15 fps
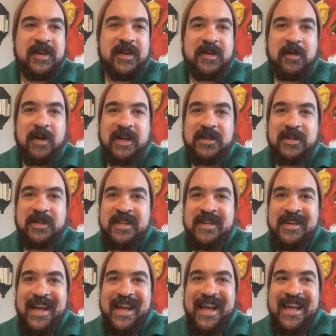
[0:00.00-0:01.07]
good
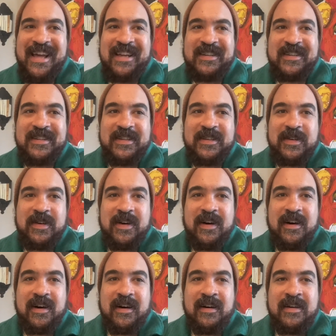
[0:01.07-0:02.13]
question, and
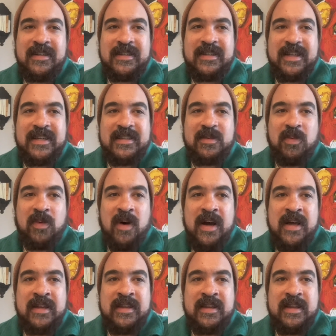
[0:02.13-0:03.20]
honestly, it's
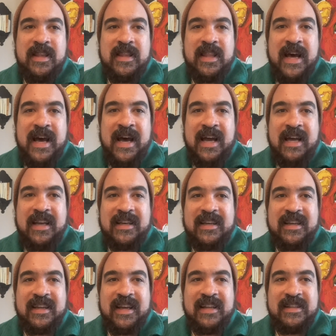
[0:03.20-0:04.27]
one that
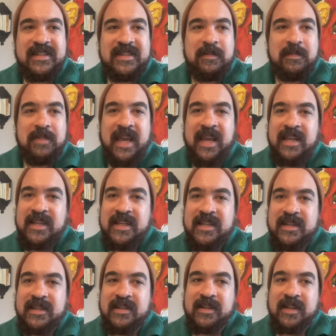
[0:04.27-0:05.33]
gets
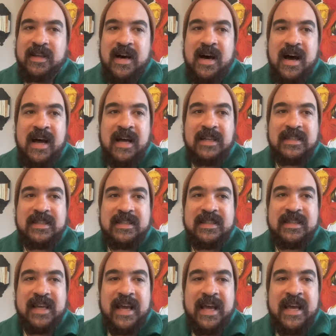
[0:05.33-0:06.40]
debated a lot.
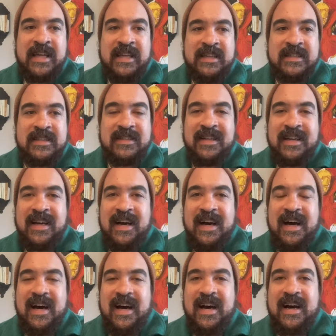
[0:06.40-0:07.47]
And
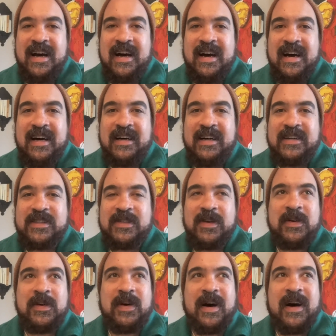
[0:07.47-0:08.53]

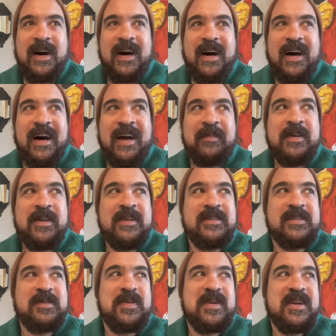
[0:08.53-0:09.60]
so I'm going to
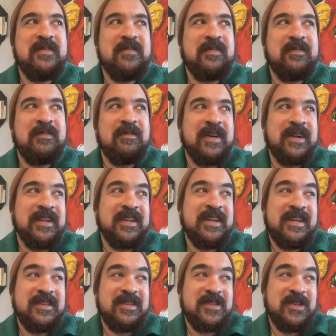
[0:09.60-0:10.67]
speak
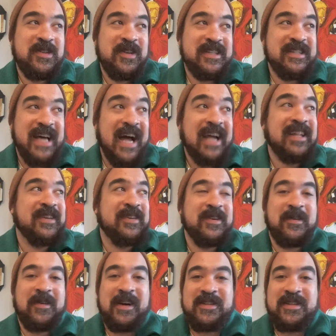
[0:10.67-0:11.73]
really to exactly
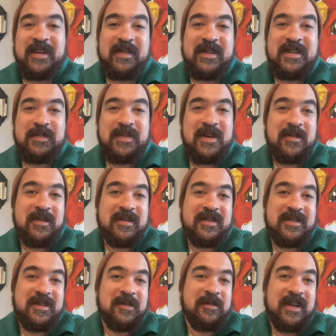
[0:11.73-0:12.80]
your question. I'm going to speak
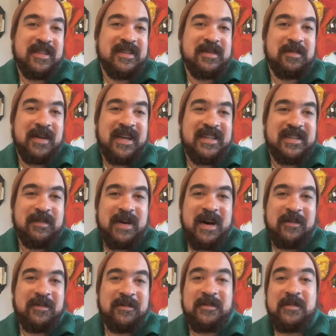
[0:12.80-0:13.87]
to what this play is
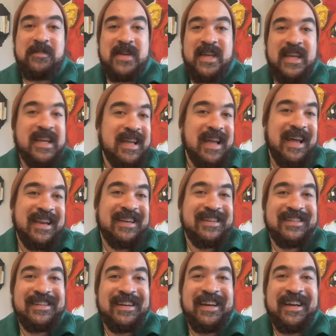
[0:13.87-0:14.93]
about for me,
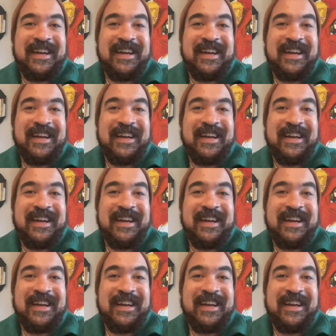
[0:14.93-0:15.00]
and